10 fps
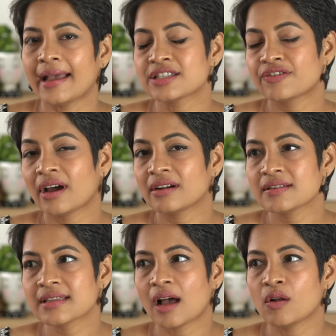As far
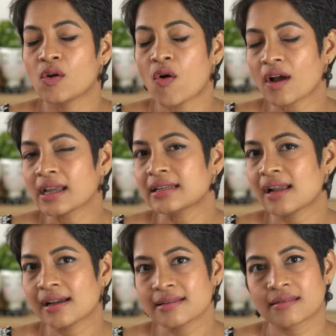as how long it
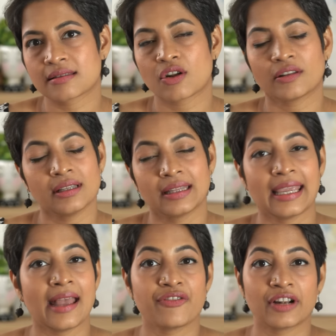lasts, not that
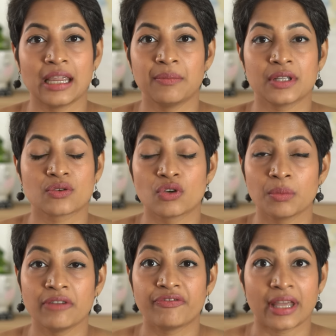they have claimed it's going to
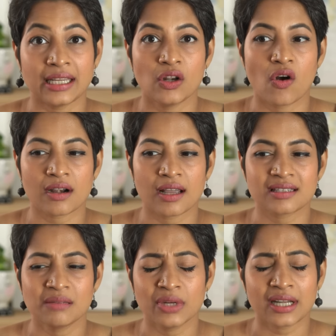be very long
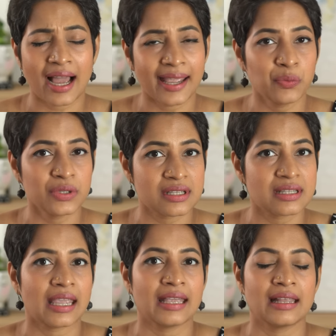lasting, but I would
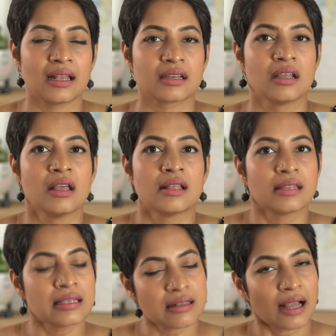say that
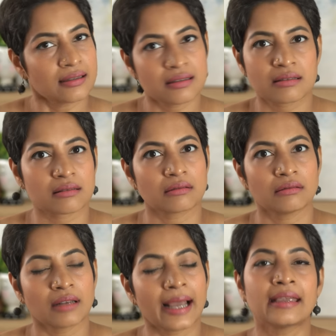this lasts
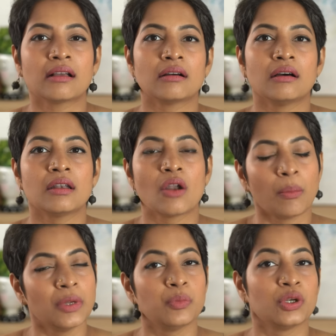like a
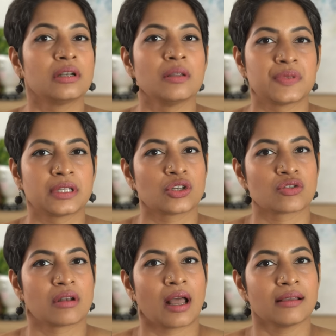normal bullet lipstick
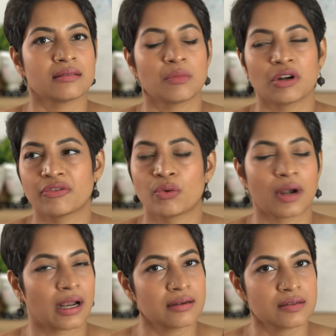should last, about 4
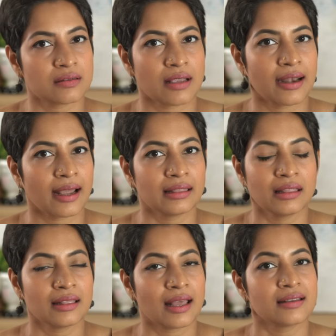hours. And I
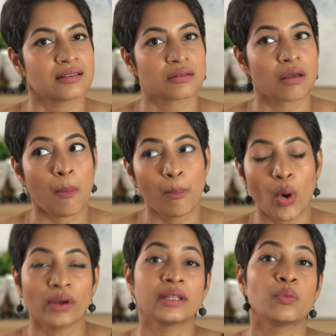think that is
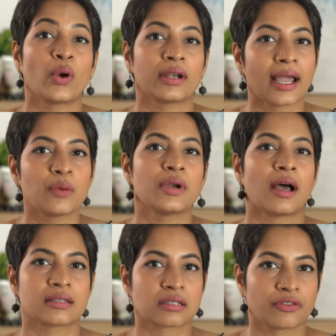more than what I would
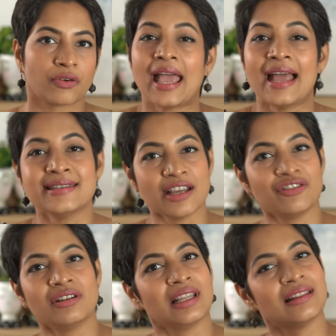ask for. And
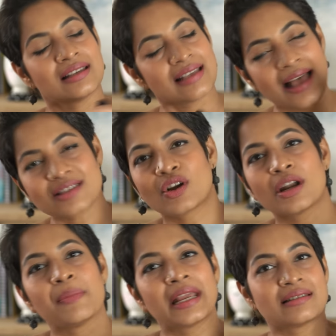definitely this has
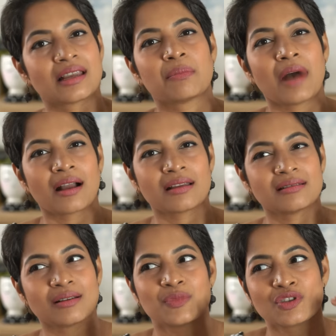got a big tick mark in
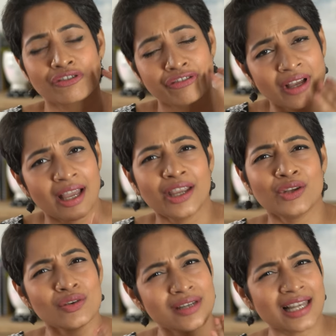terms of,
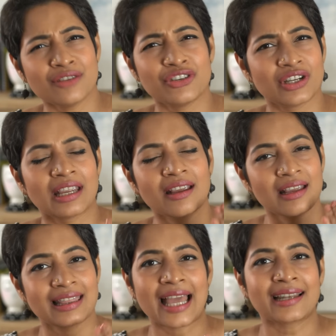you know,
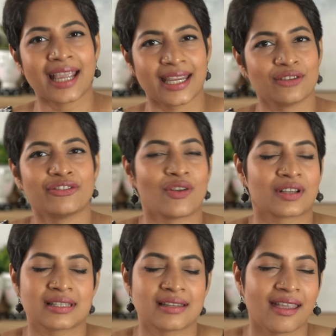delivering that kind of
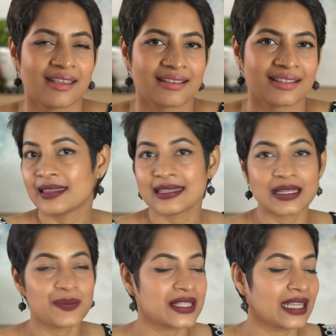long stay. This
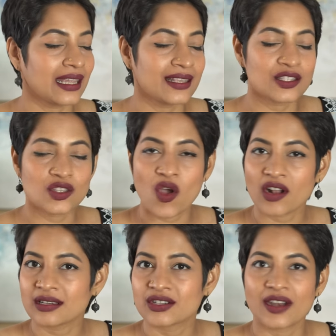lipstick is
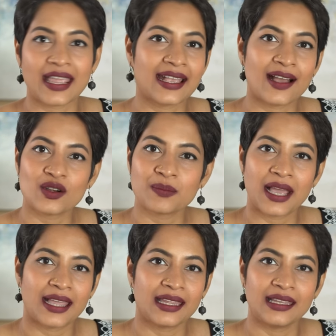not drying out
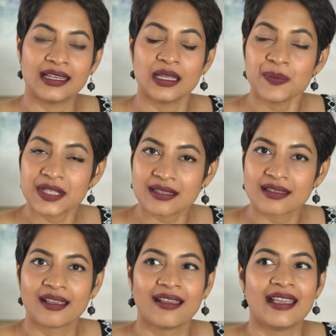my lips,
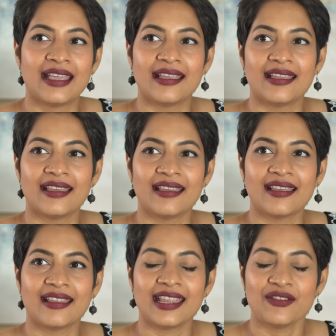
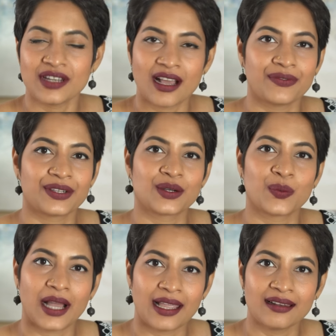even after a
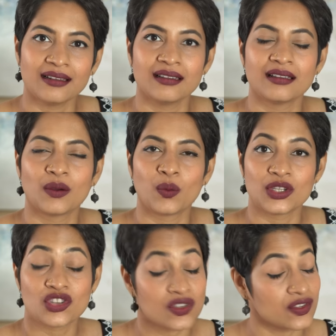while,
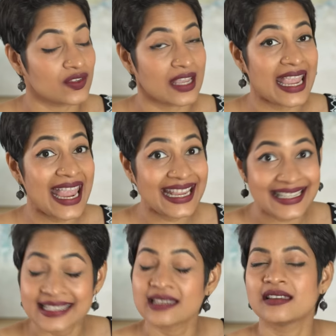which is
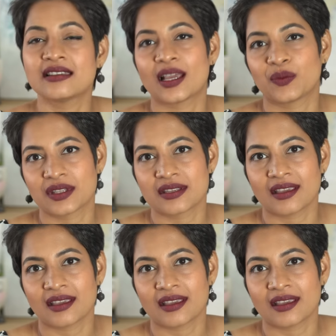excellent, I would